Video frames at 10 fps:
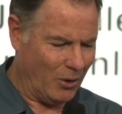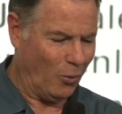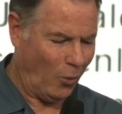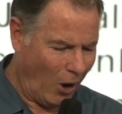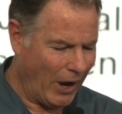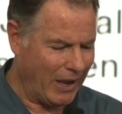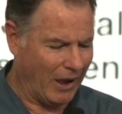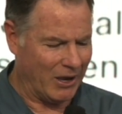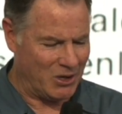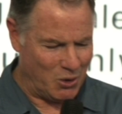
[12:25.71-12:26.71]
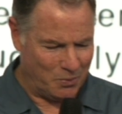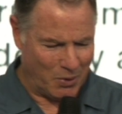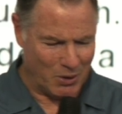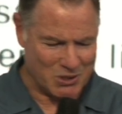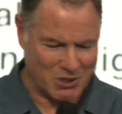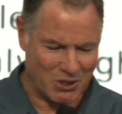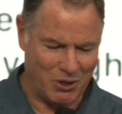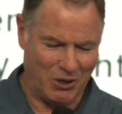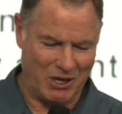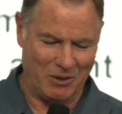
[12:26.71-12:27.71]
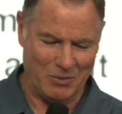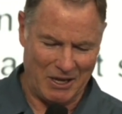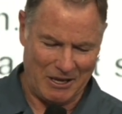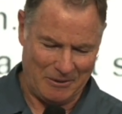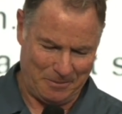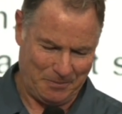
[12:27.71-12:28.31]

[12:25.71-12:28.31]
why are you persecuting me?